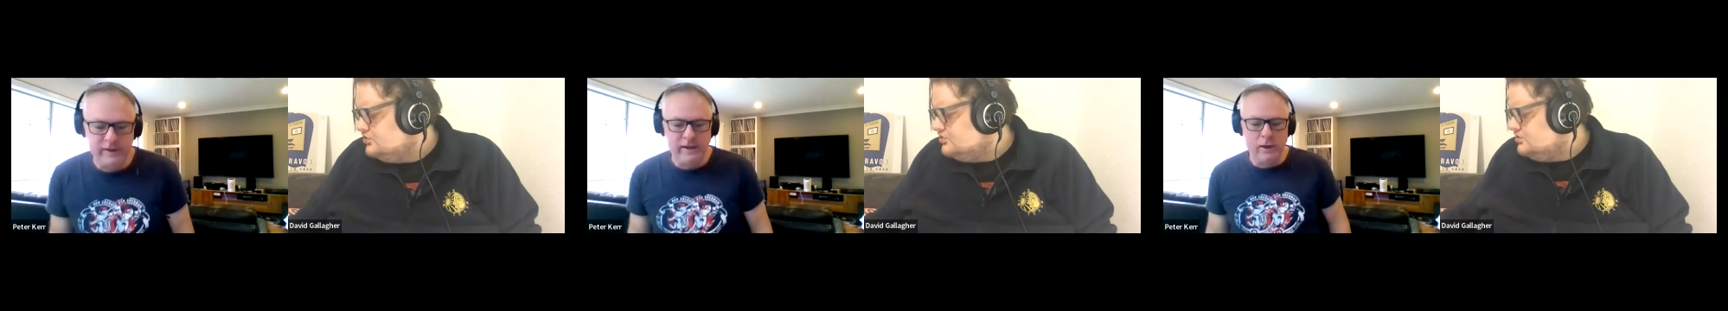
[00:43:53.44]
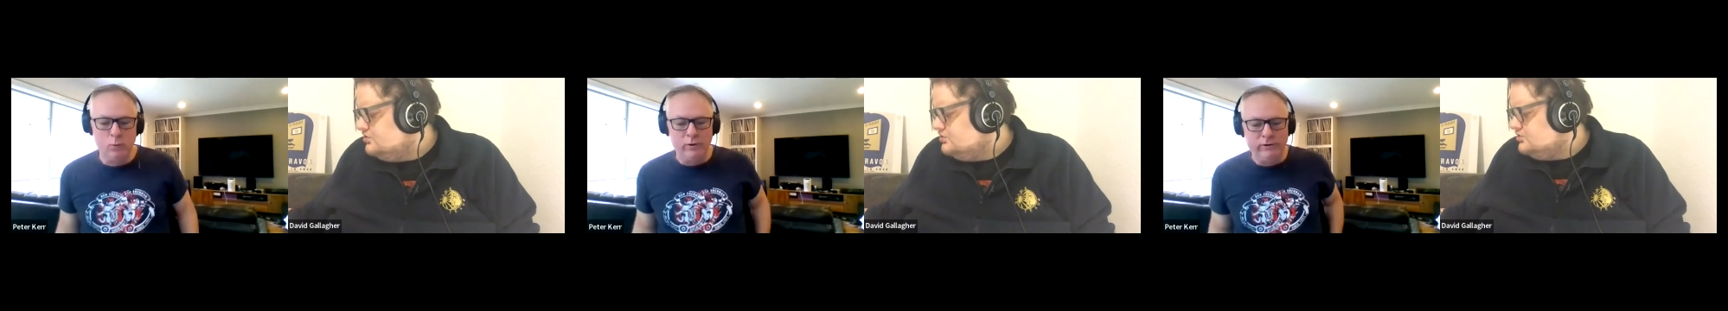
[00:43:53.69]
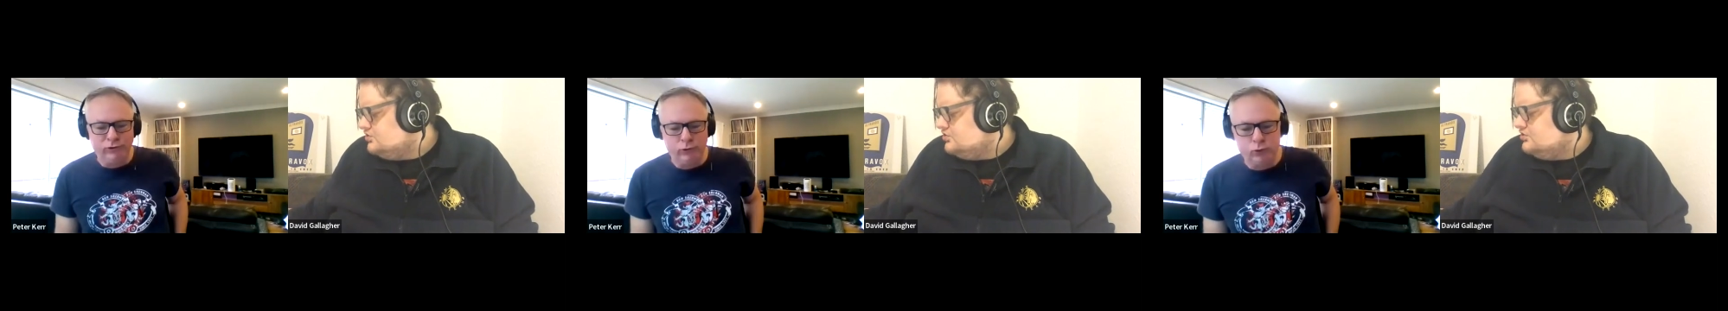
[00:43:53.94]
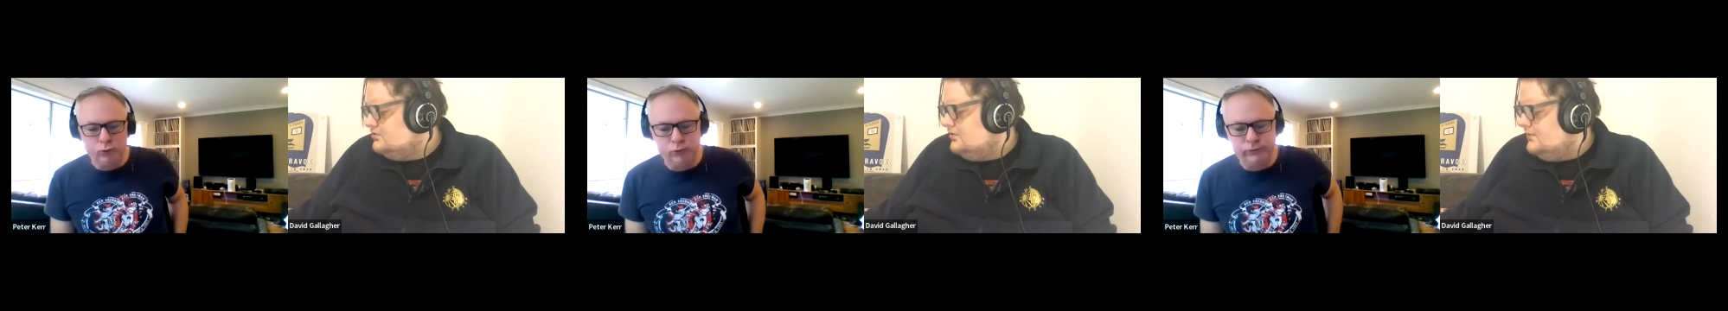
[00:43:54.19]
Speaker 1: to the
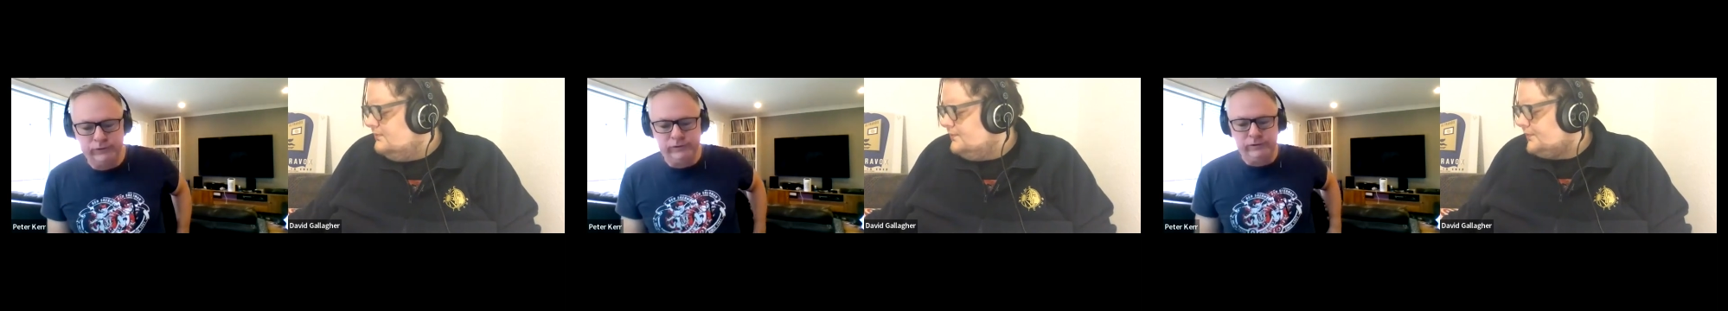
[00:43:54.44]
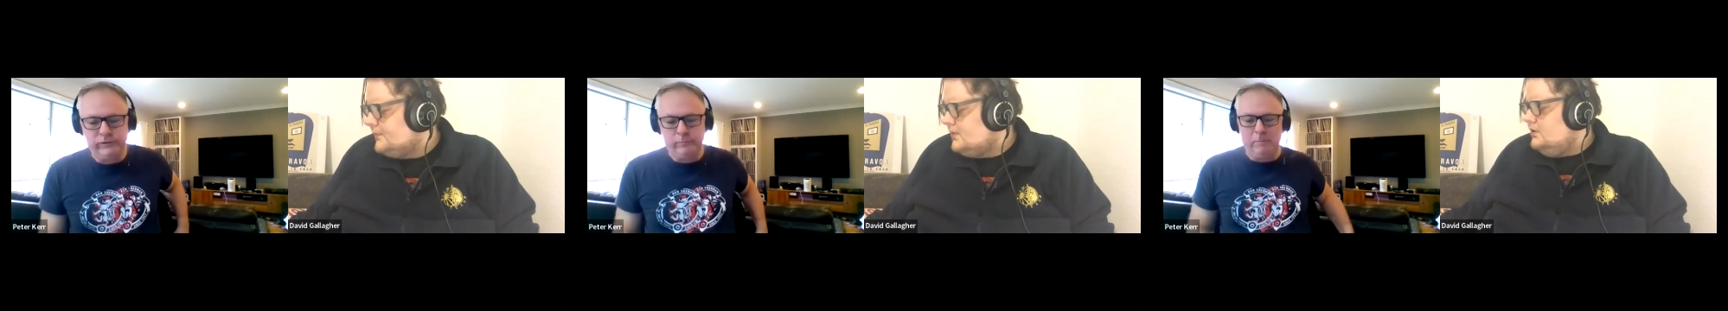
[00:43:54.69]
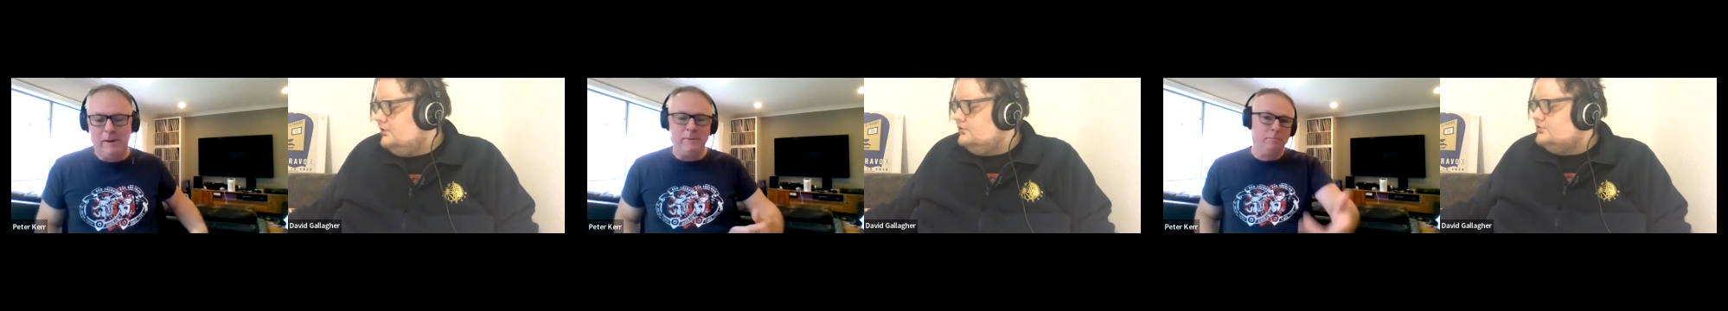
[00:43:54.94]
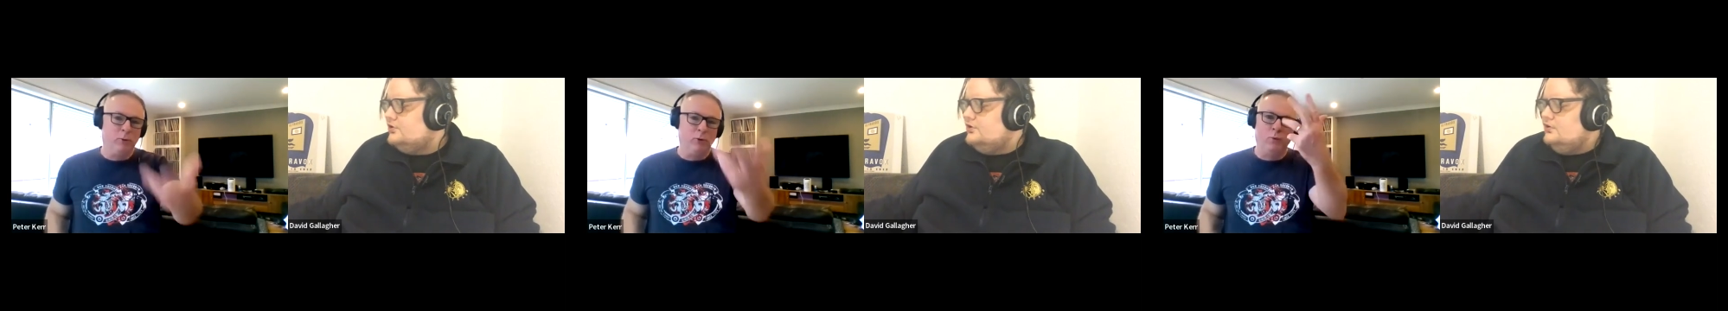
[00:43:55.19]
originals? Just
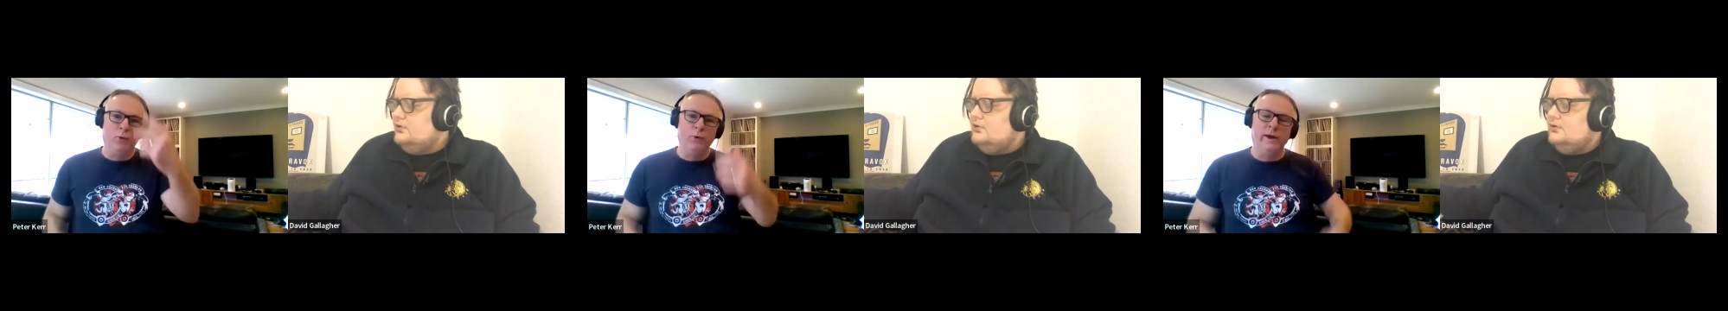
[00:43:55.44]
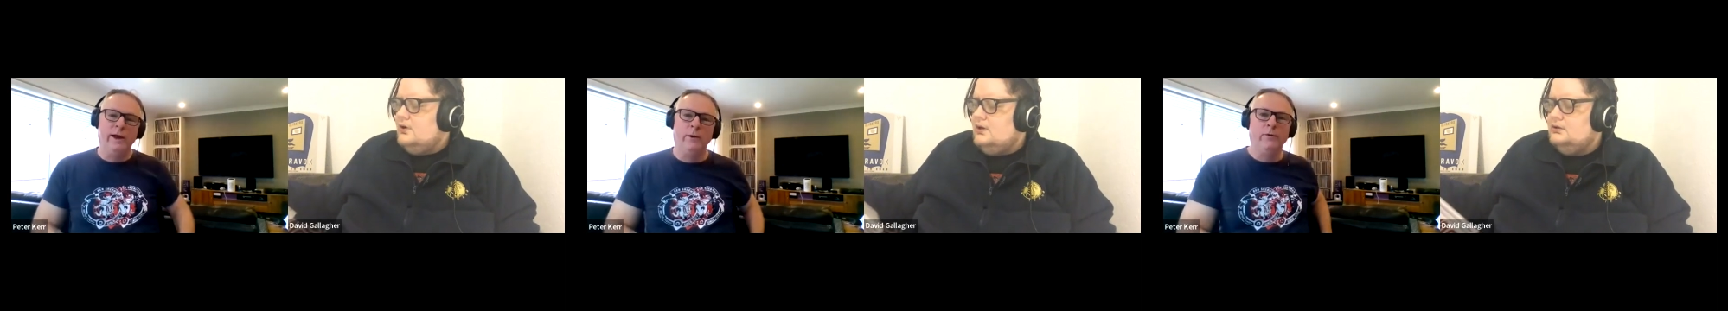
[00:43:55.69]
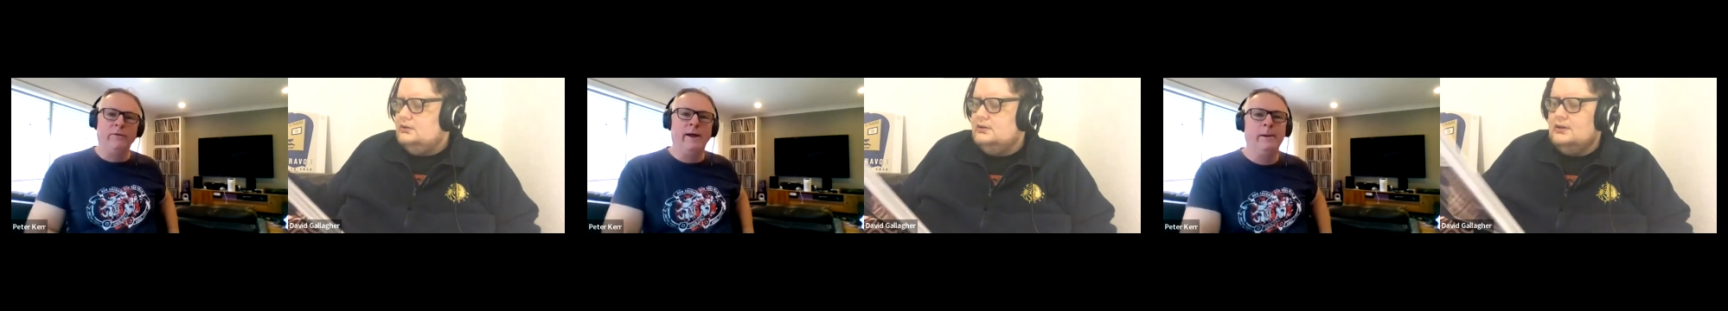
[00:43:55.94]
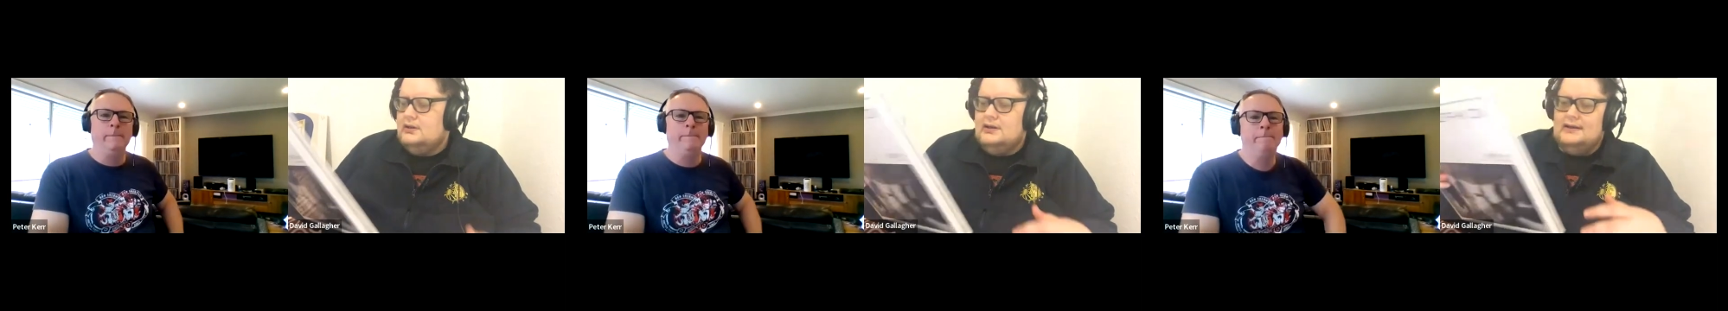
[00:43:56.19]
maybe do put a word out on
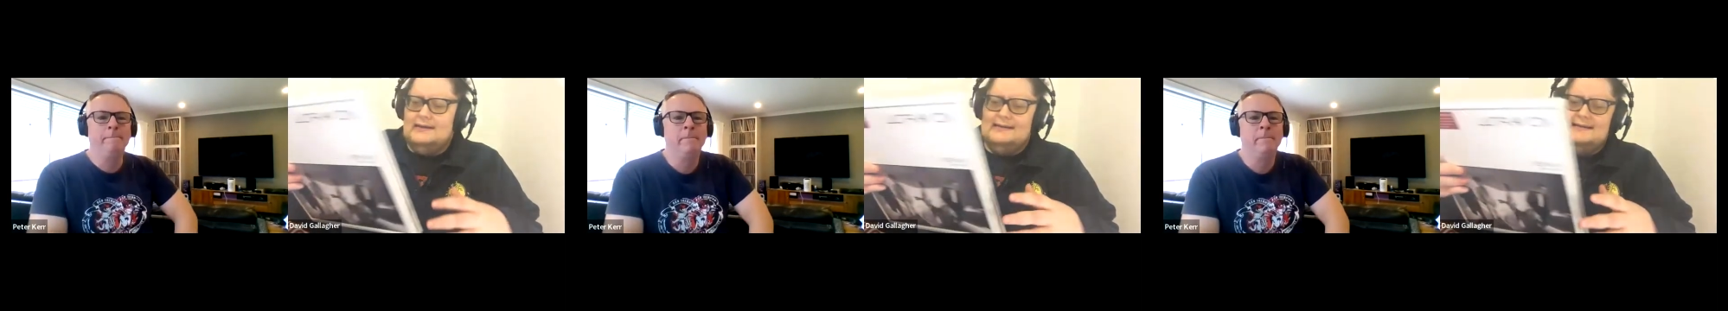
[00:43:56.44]
that.